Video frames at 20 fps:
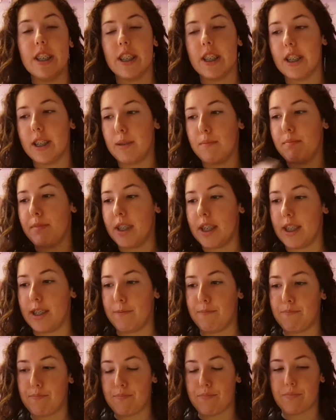are like my
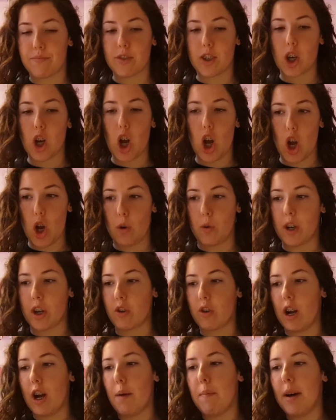Holy
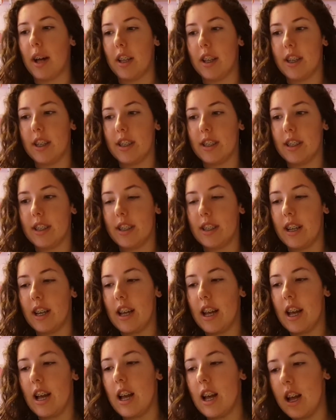Grail palettes.
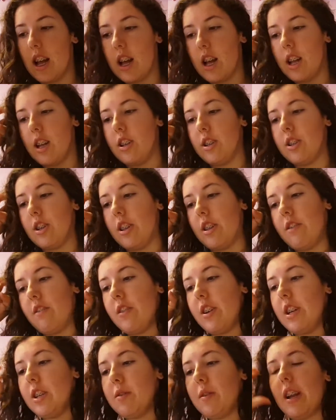So the
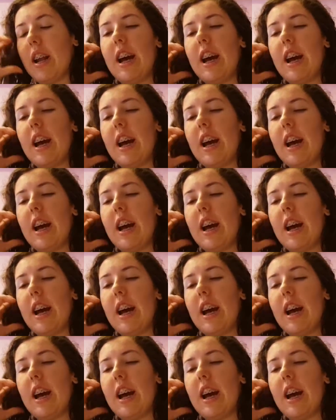first one I